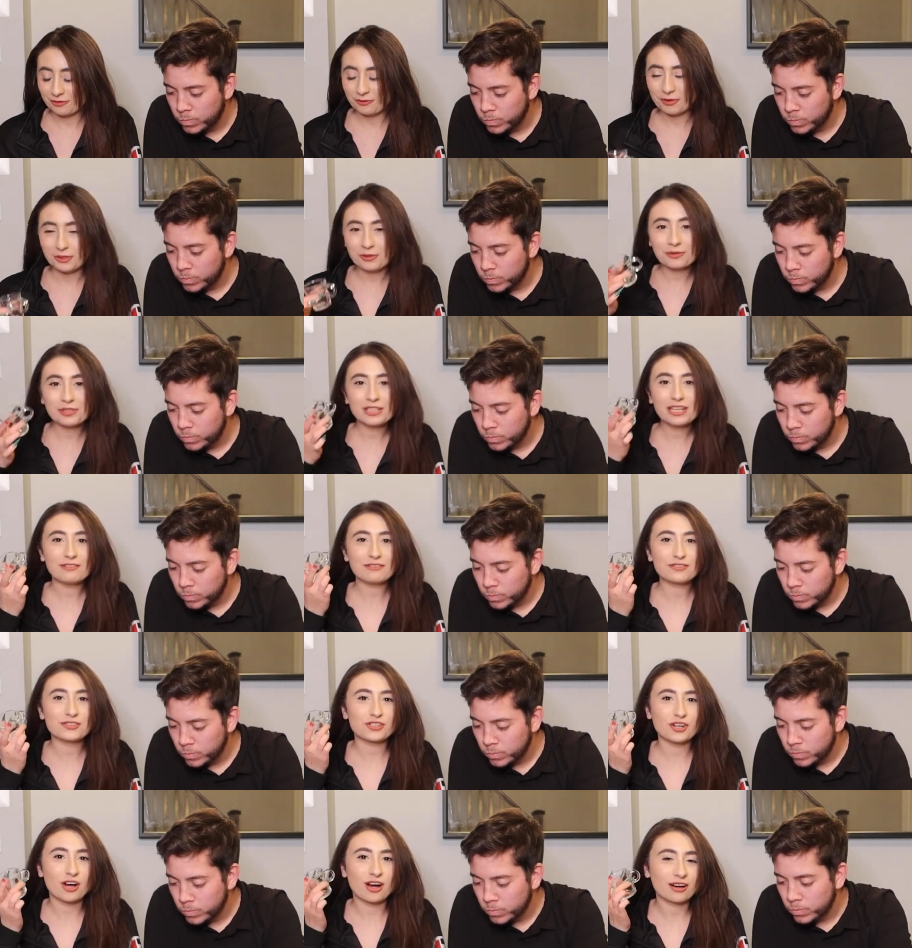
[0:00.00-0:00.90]
Speaker 1: We don't really
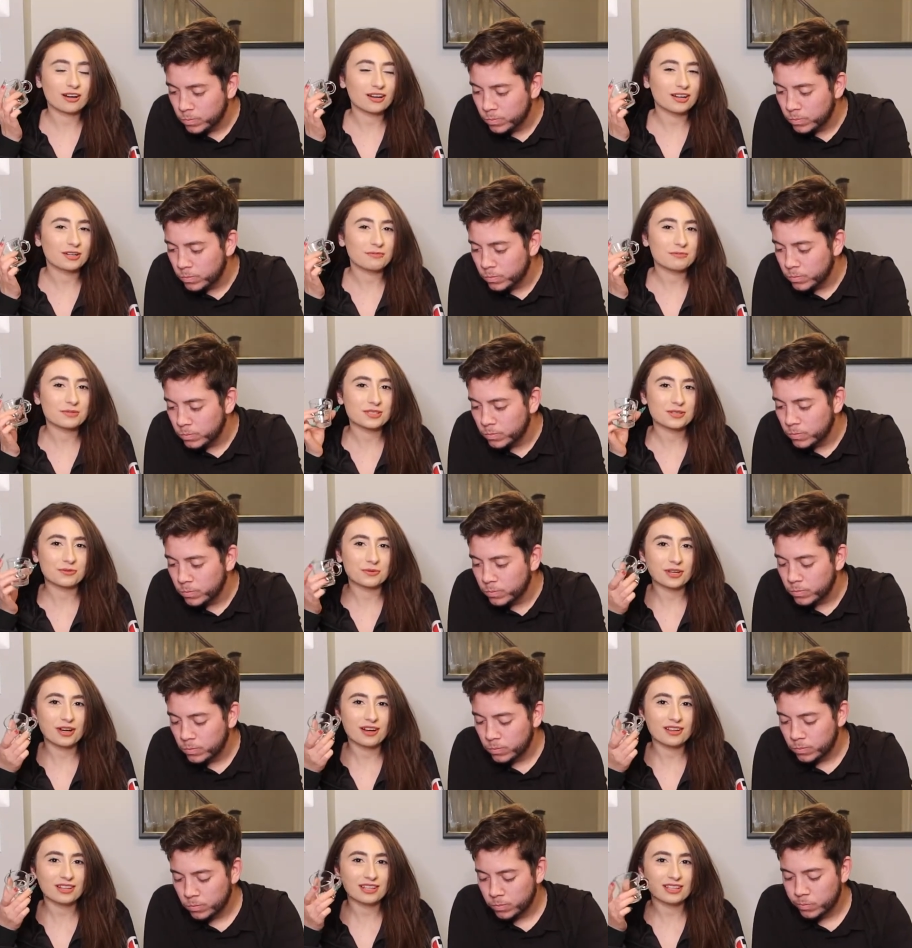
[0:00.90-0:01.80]
have shot cups,
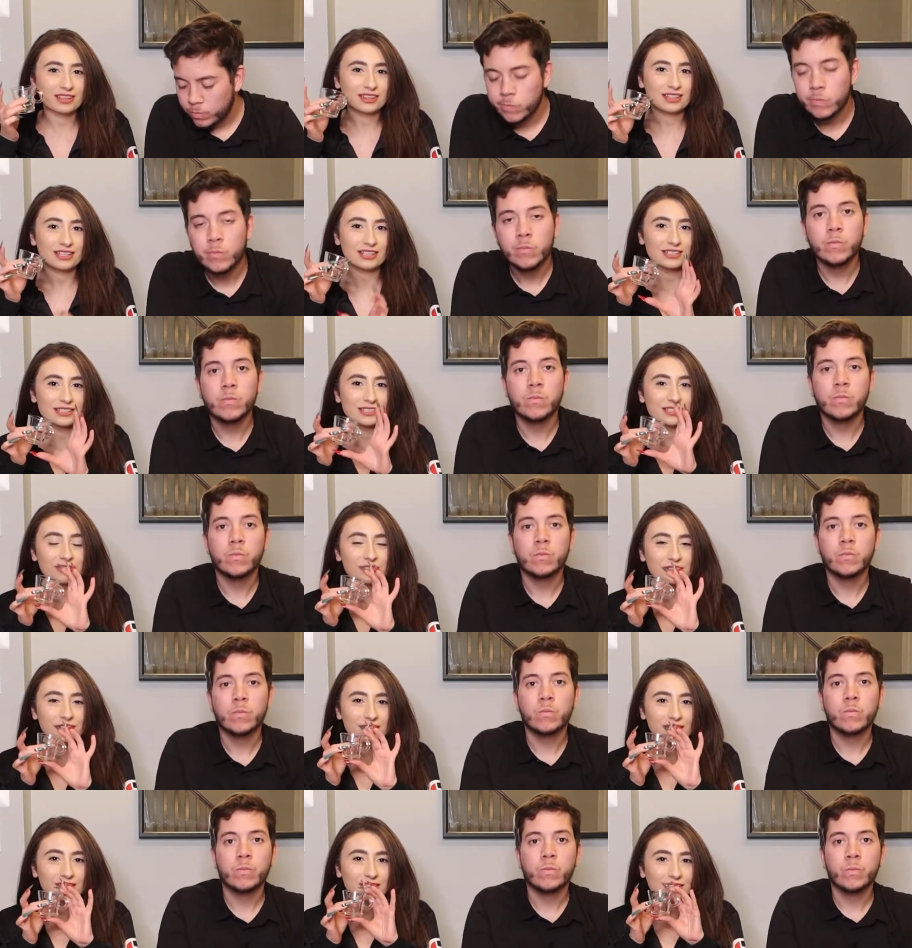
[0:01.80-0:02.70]
so we got like these
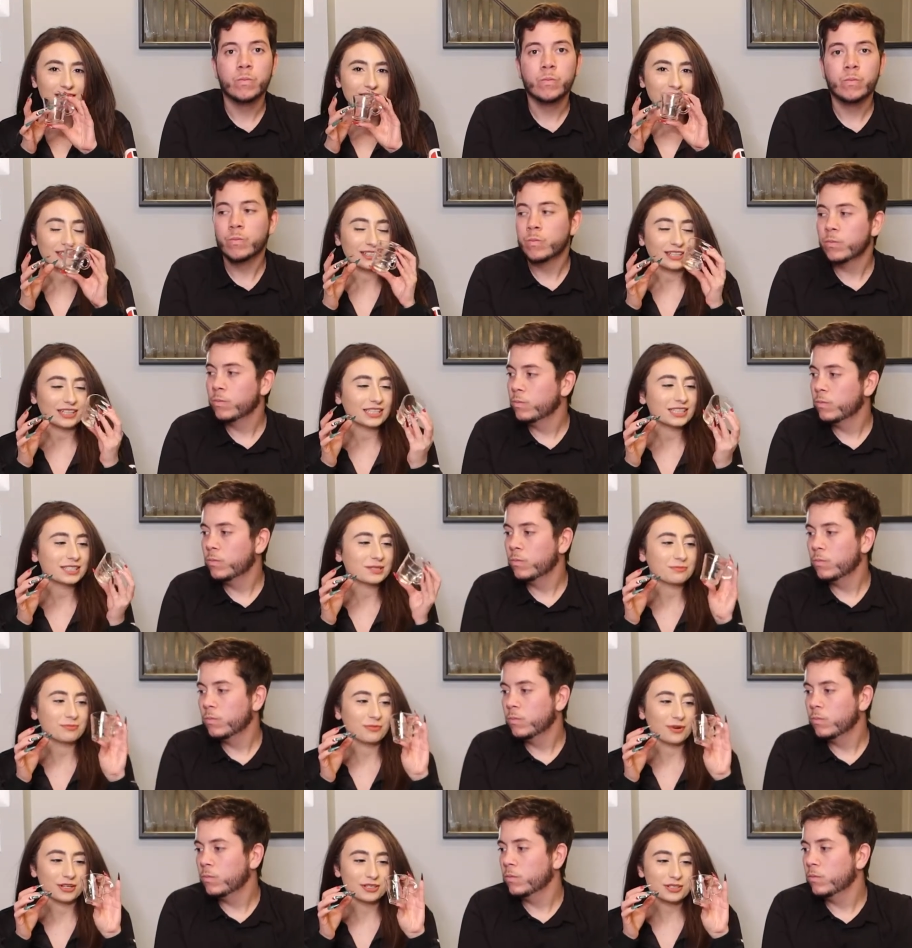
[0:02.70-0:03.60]
little things, like
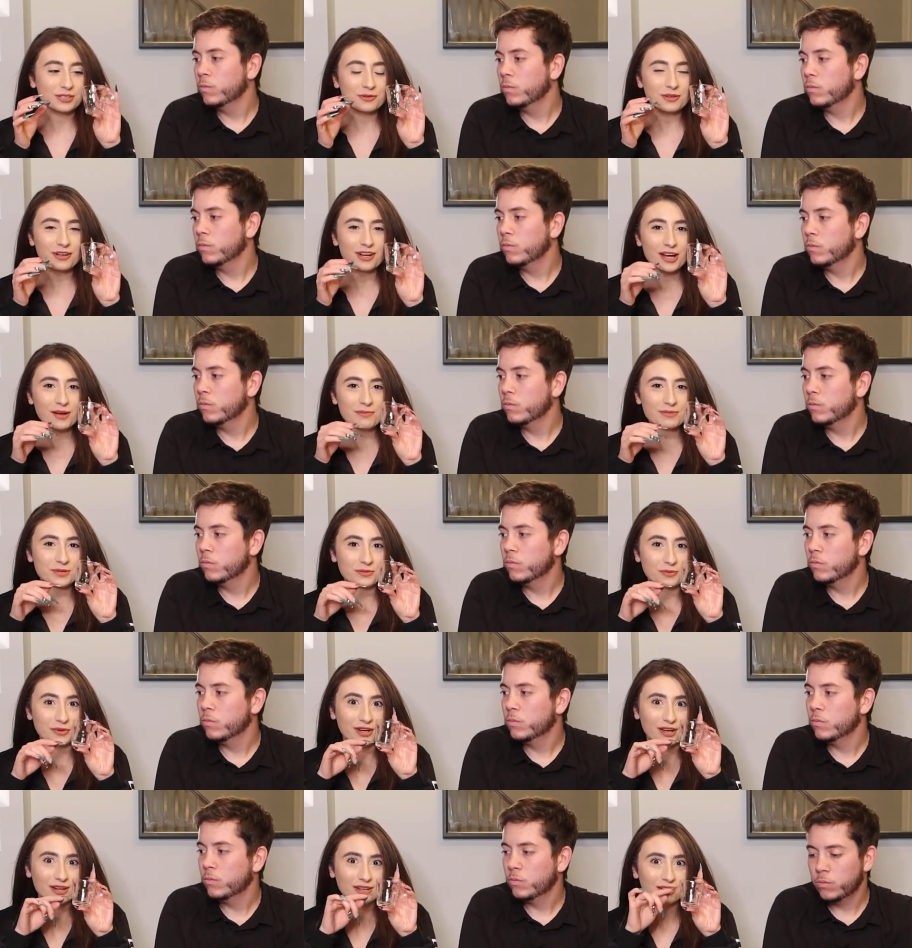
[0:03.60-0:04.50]
espresso
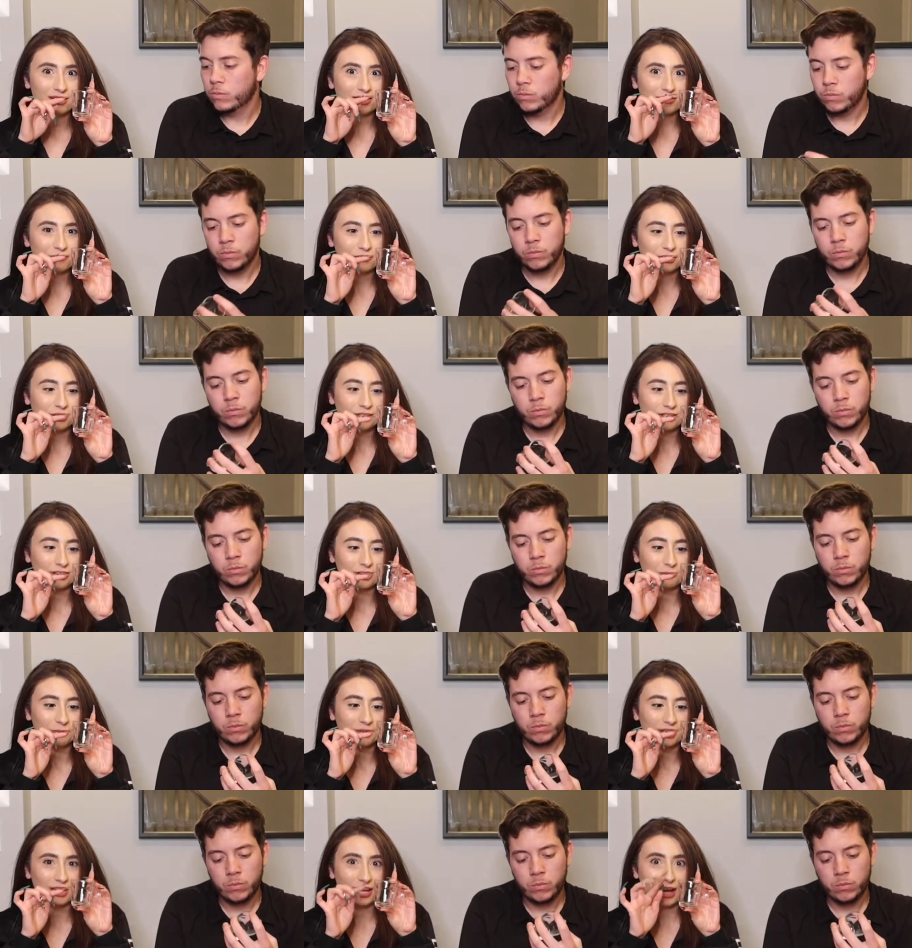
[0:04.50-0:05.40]
cups, so we're kind of gonna fill
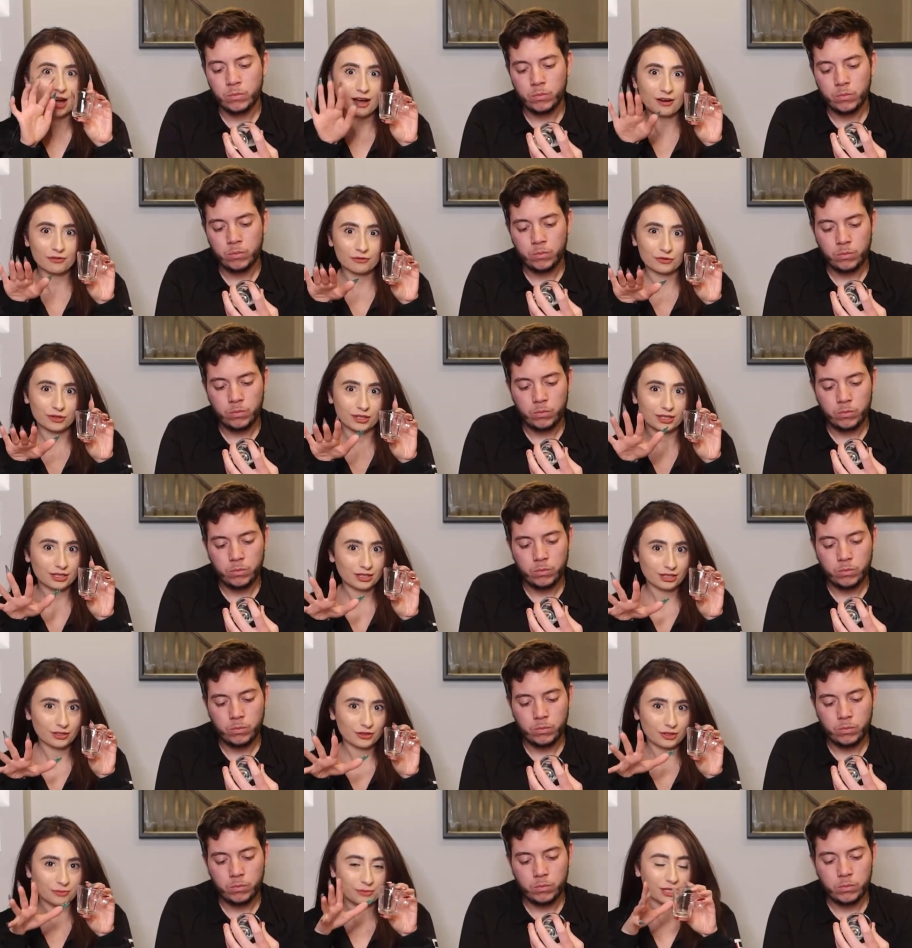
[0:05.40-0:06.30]
it up like
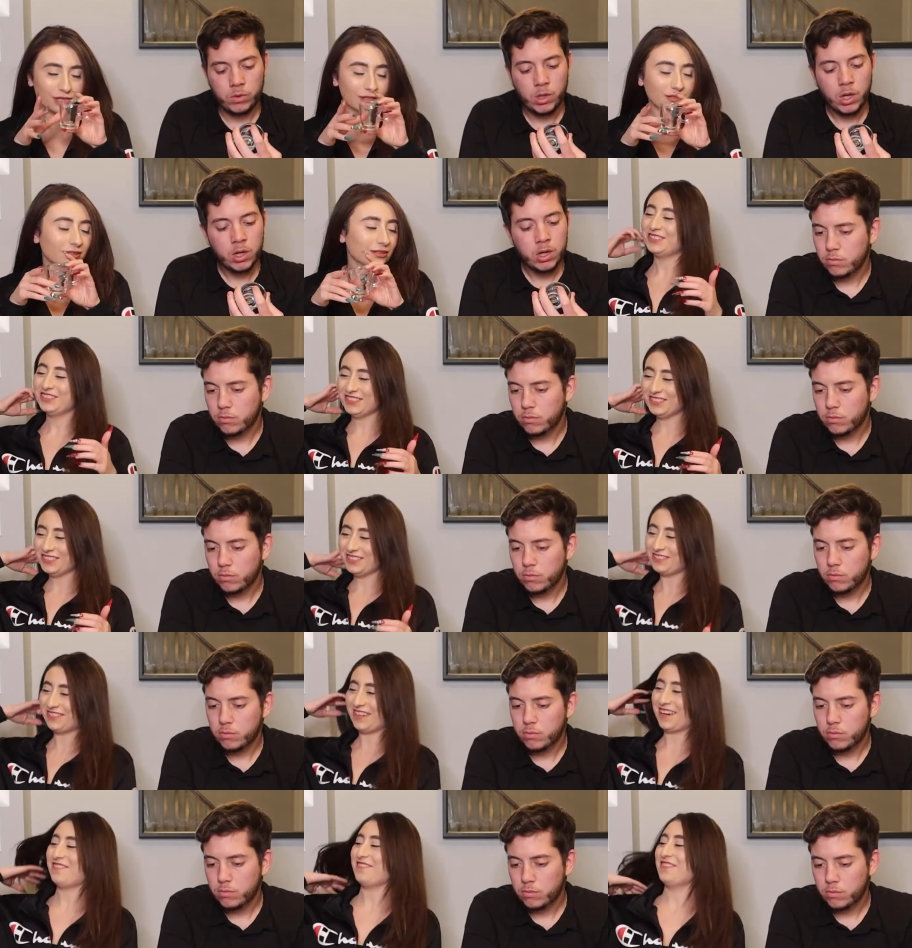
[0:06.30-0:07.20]
halfway, you know what I mean?
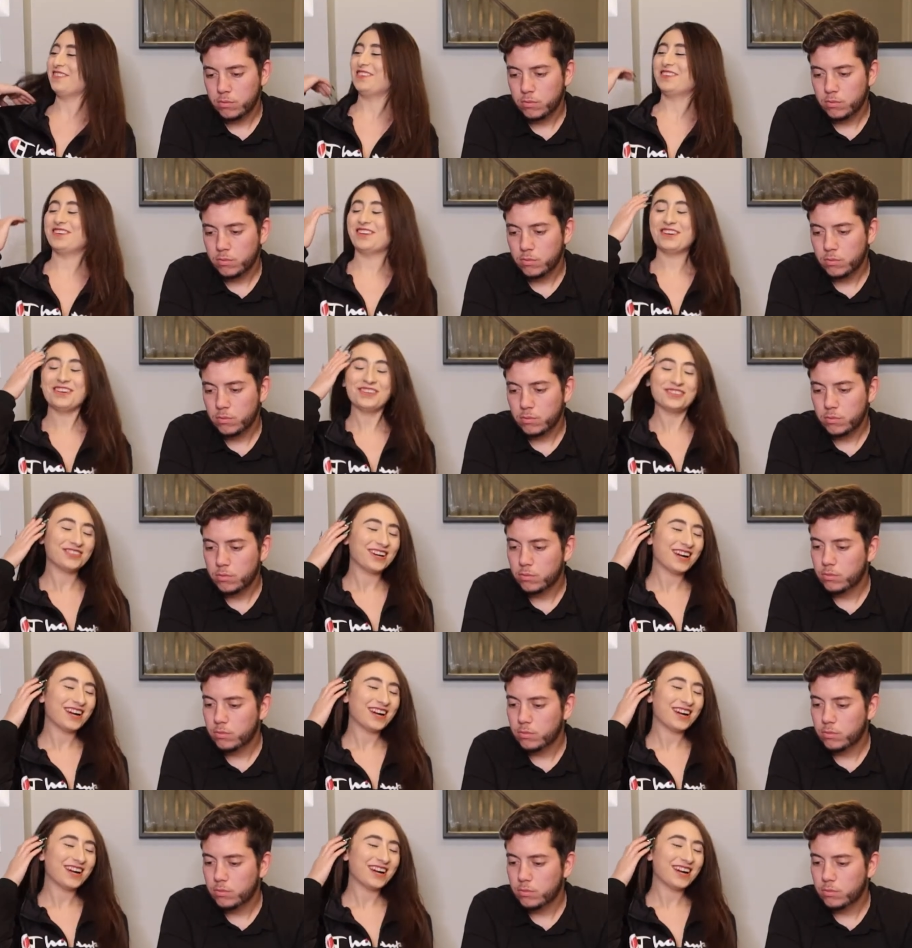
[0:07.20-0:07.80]
Ooh, oh, how nerve